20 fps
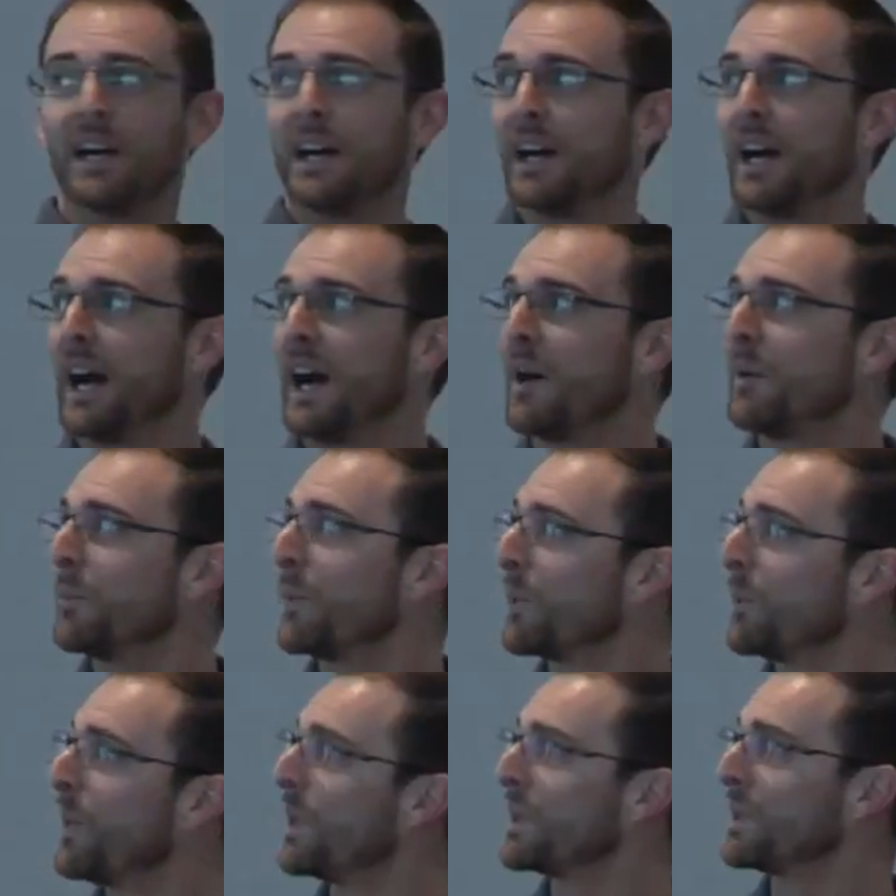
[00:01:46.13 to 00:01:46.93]
Uh,
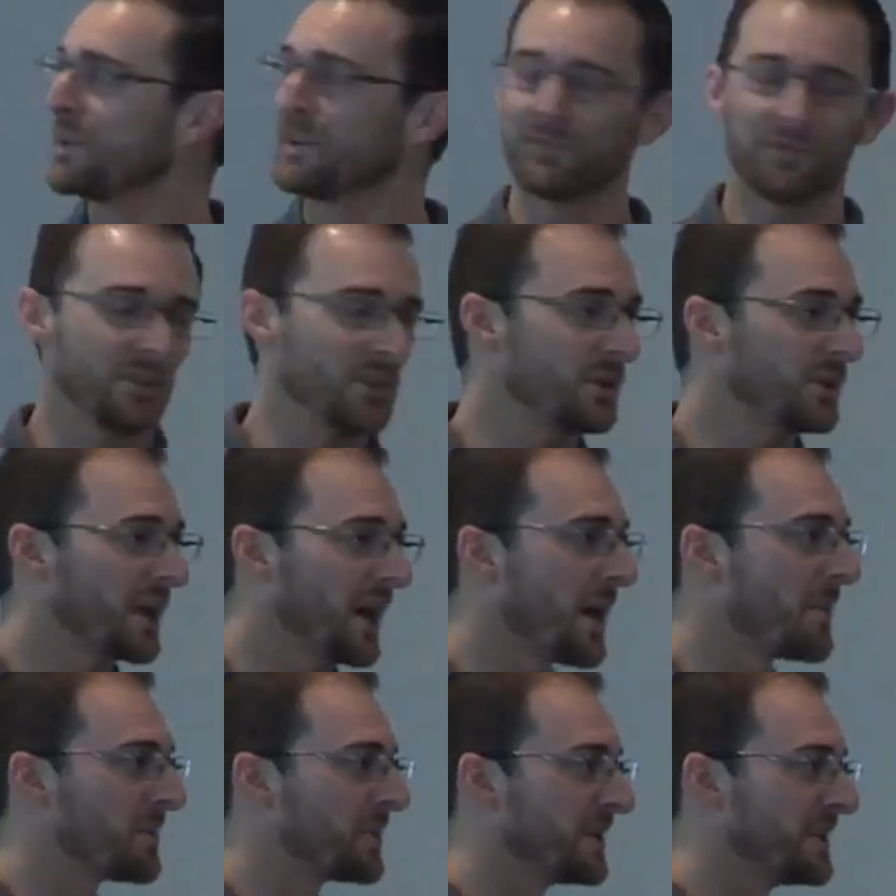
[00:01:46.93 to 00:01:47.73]
we're one of the few
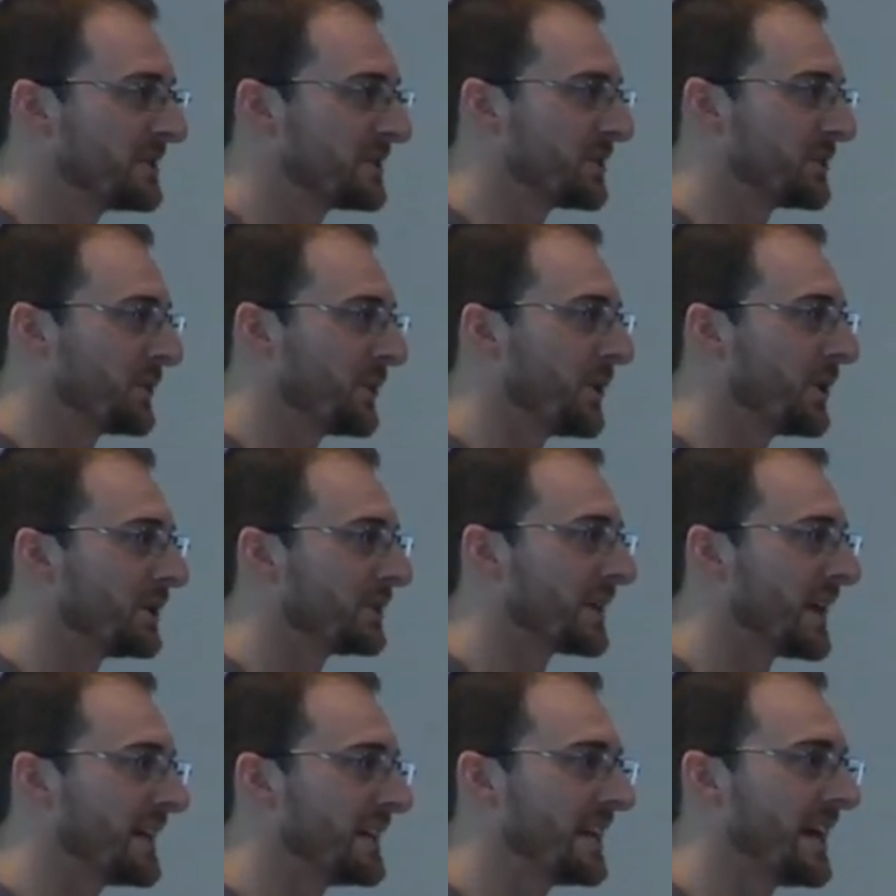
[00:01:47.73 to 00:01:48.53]
companies in the
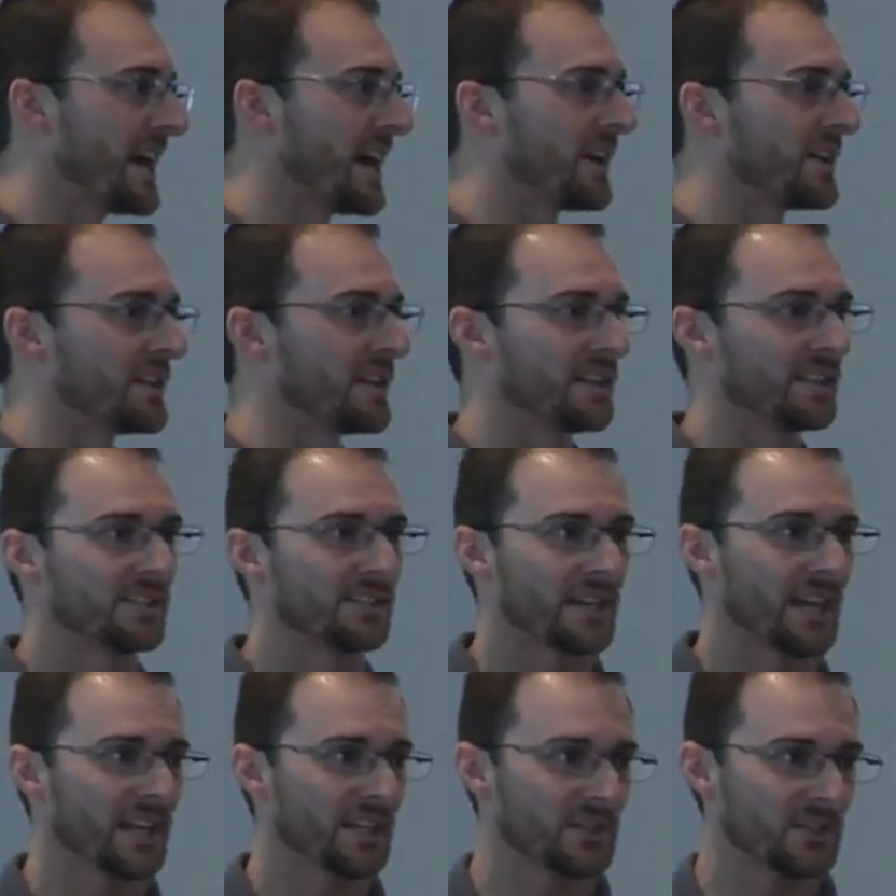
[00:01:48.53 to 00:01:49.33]
world right now that
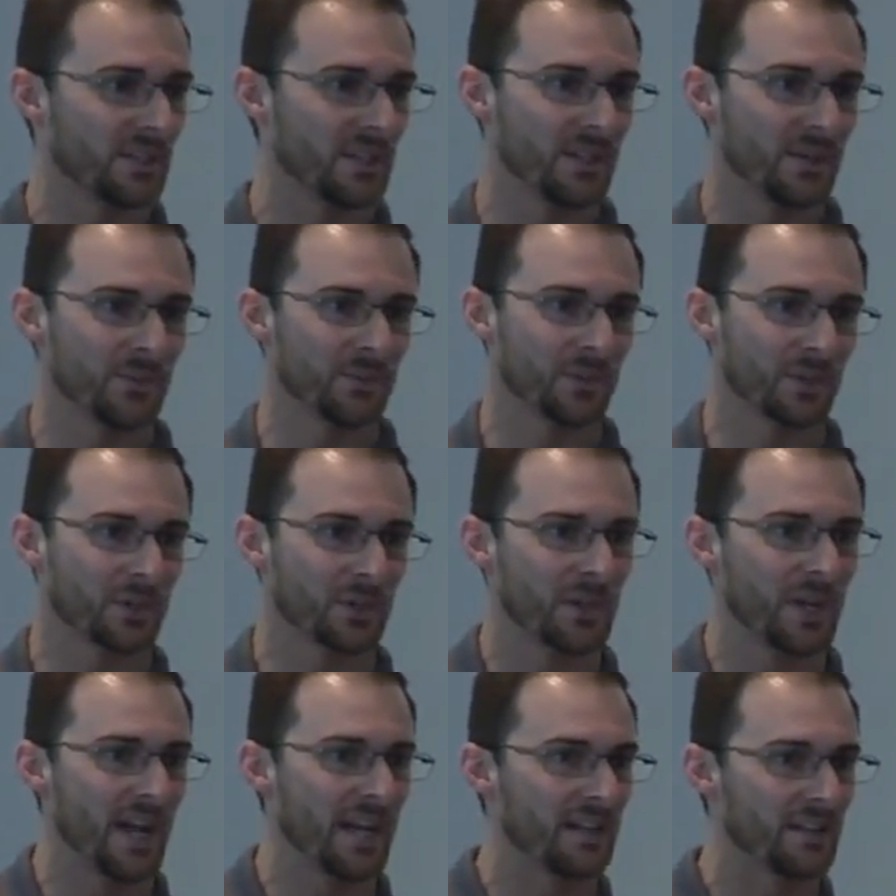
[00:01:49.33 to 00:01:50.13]
is actually, we're
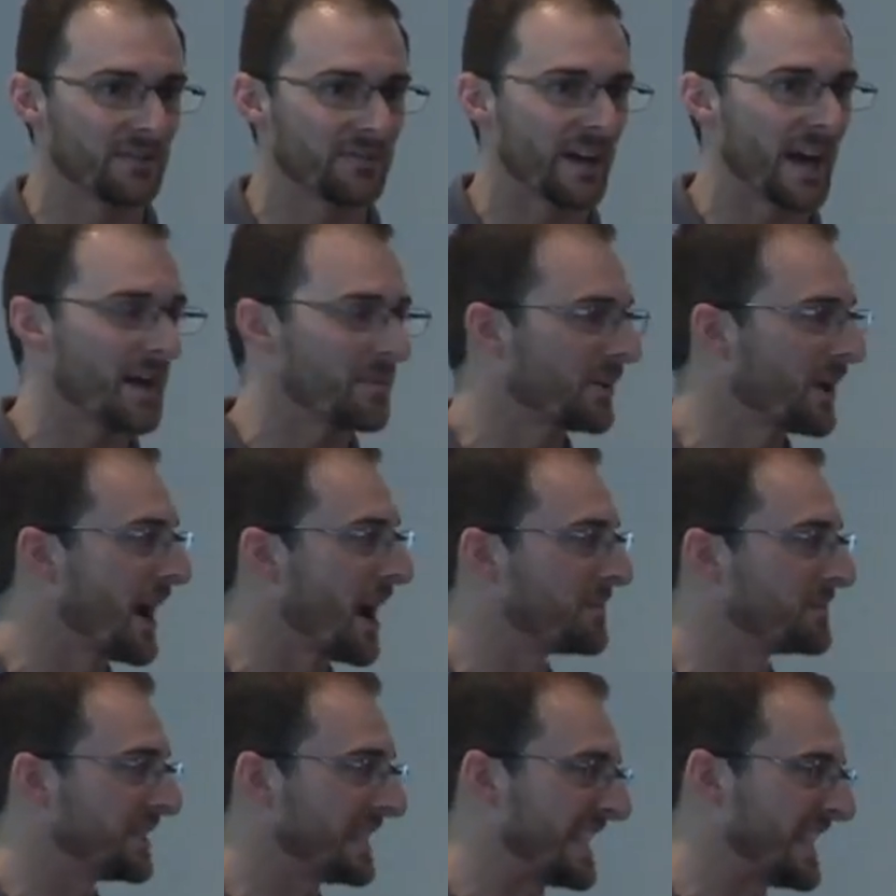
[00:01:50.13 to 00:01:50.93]
creating fiber
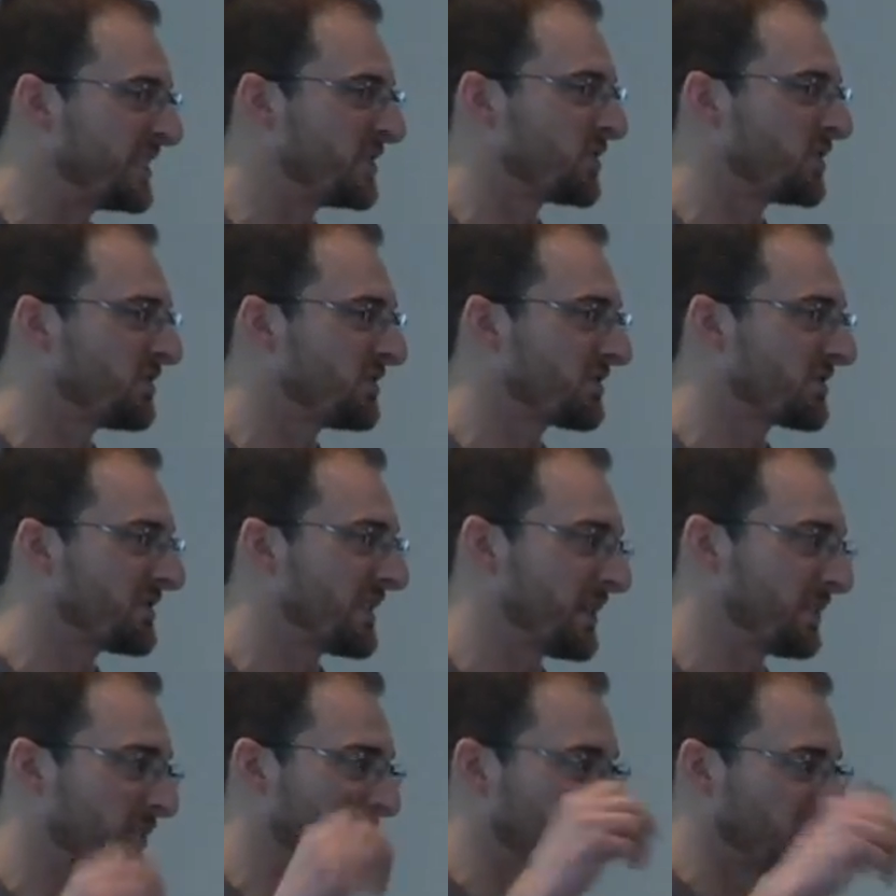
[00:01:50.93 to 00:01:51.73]
optic engines
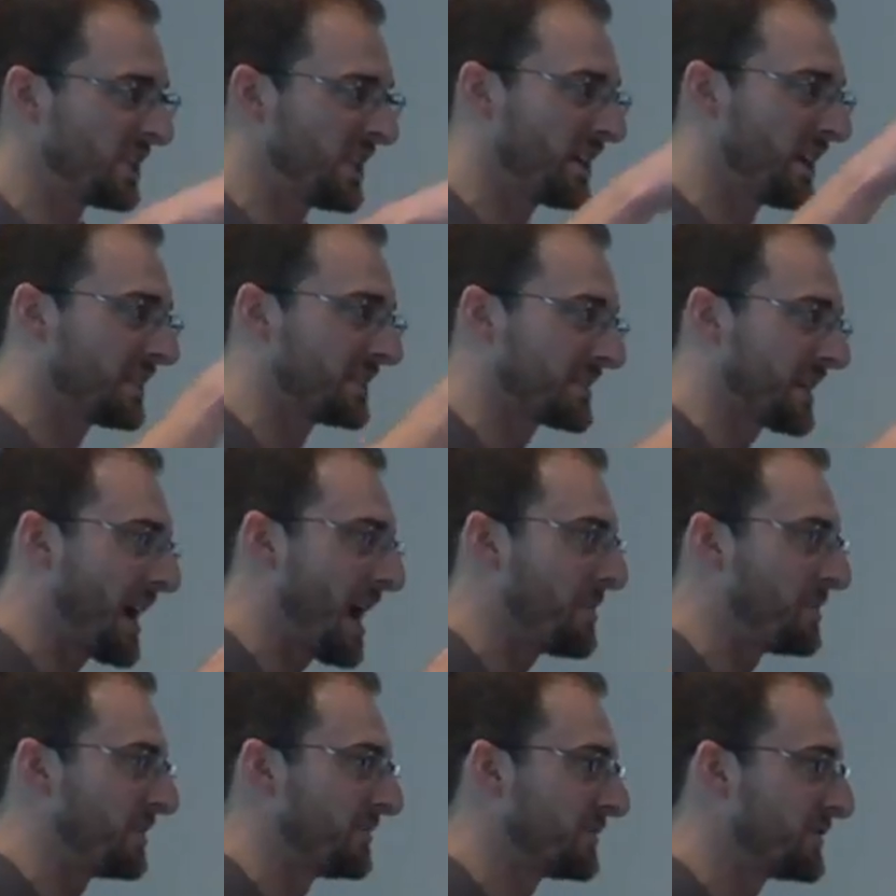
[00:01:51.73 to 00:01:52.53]
that will sit on
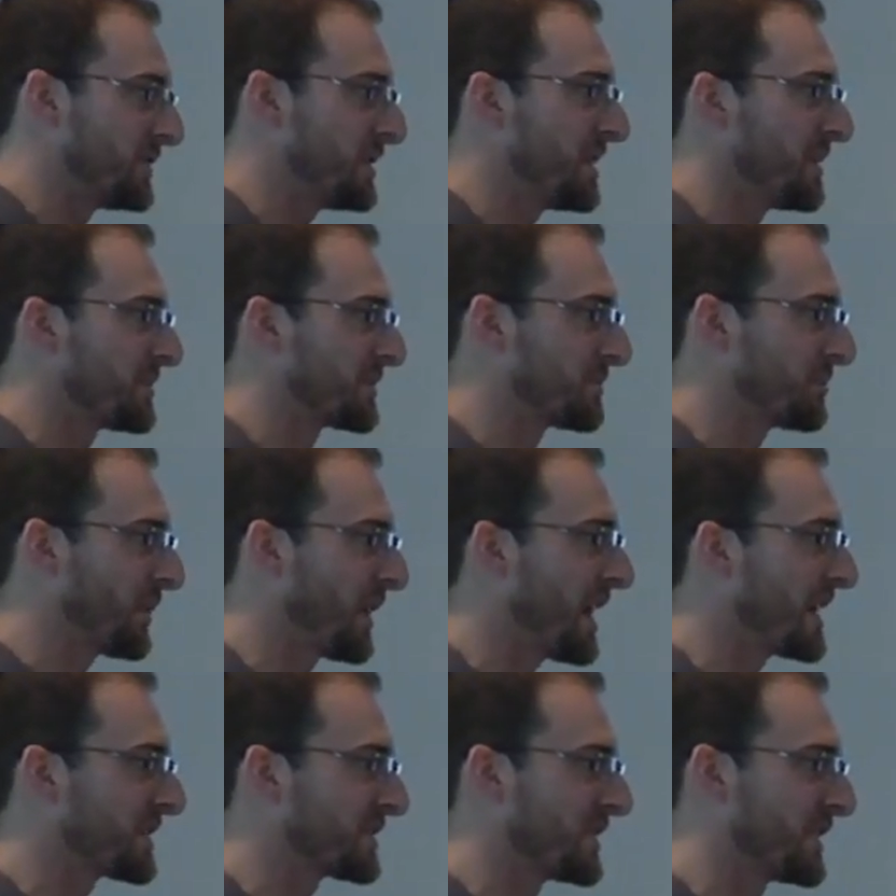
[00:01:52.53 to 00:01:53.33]
top of chips,
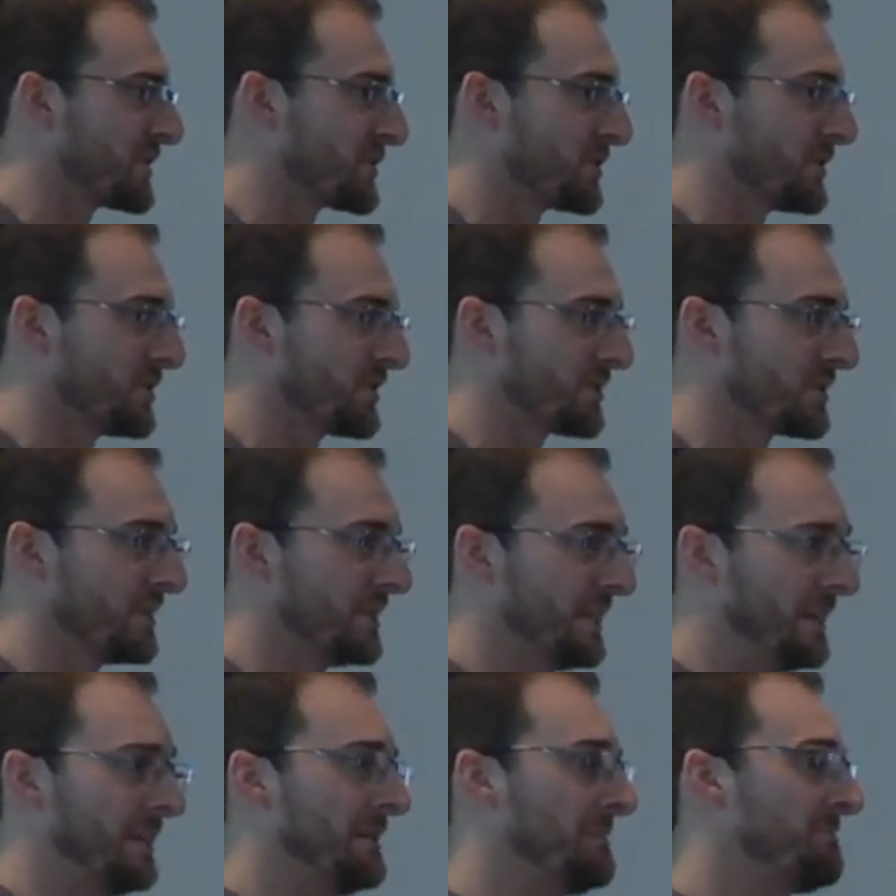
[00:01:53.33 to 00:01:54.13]
processors,
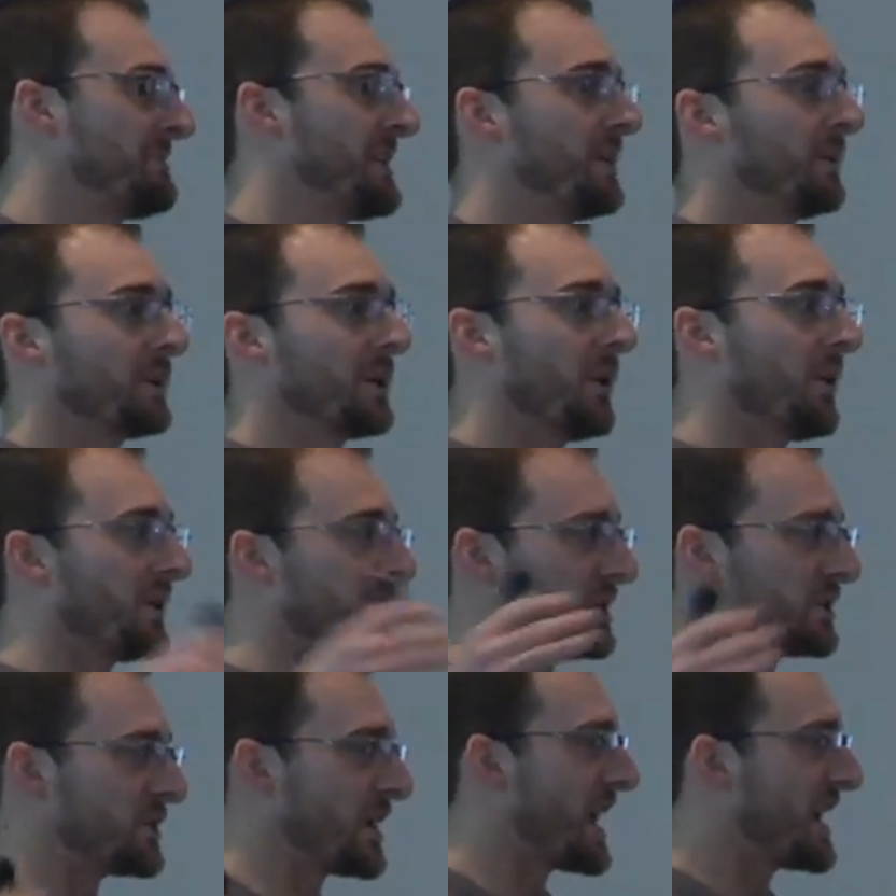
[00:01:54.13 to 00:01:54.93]
that will go
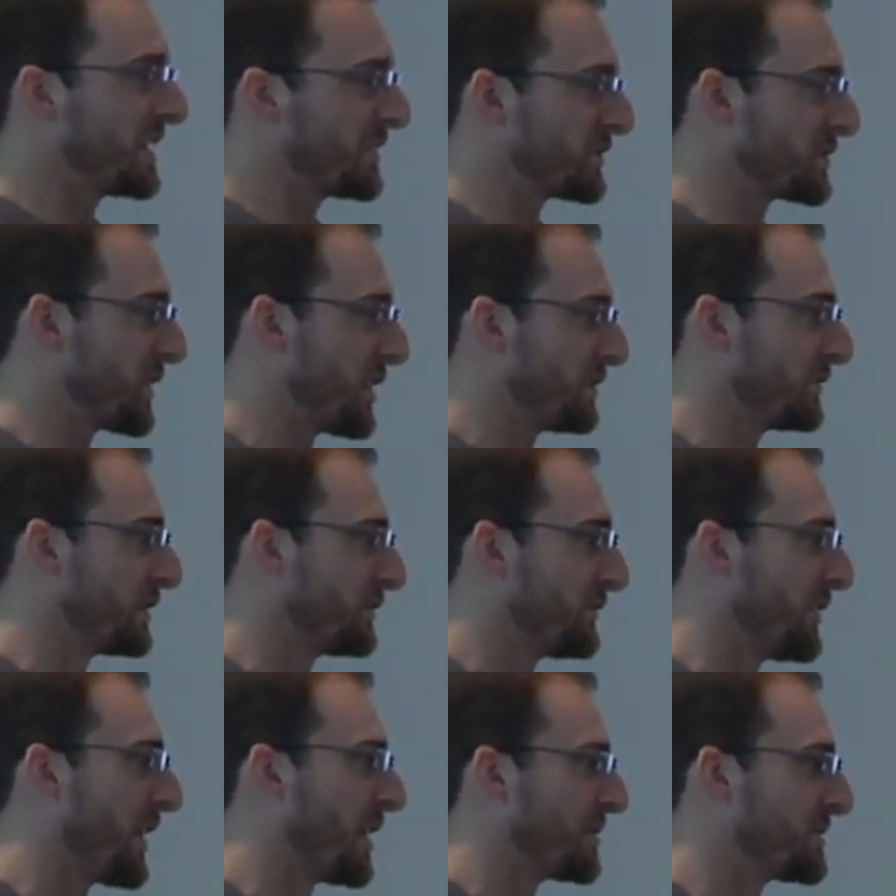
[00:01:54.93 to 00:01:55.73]
in the giant
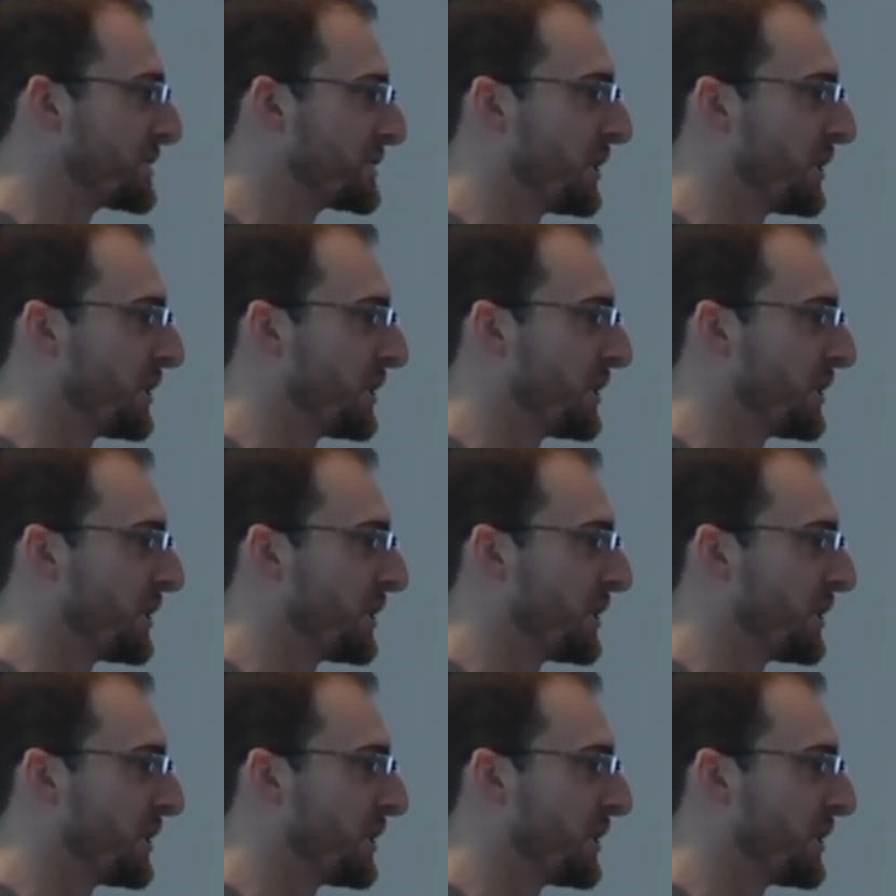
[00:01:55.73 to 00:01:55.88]
server farm.